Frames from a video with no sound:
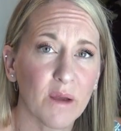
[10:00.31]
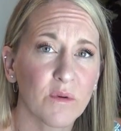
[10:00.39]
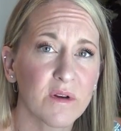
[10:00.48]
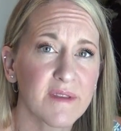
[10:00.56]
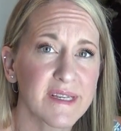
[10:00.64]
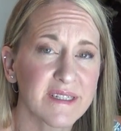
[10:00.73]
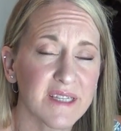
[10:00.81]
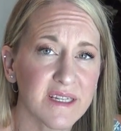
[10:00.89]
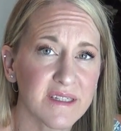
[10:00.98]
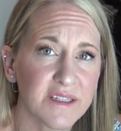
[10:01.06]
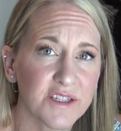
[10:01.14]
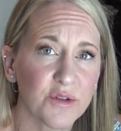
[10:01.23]
What are these
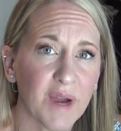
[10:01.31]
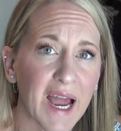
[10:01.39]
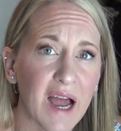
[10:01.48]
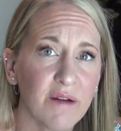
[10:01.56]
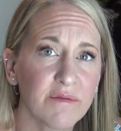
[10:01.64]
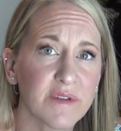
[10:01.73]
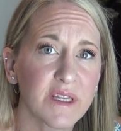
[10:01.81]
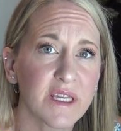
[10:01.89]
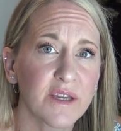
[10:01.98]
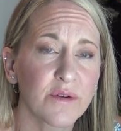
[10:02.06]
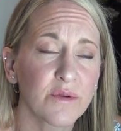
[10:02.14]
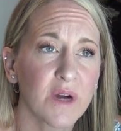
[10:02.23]
things that you have that
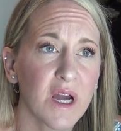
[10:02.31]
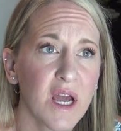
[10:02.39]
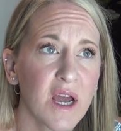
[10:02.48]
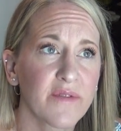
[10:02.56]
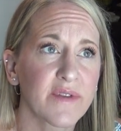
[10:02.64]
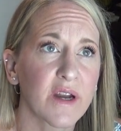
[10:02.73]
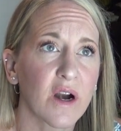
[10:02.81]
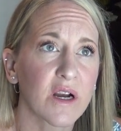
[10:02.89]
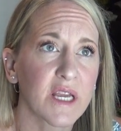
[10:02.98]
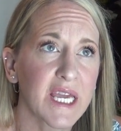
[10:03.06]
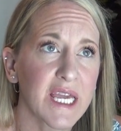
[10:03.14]
you that are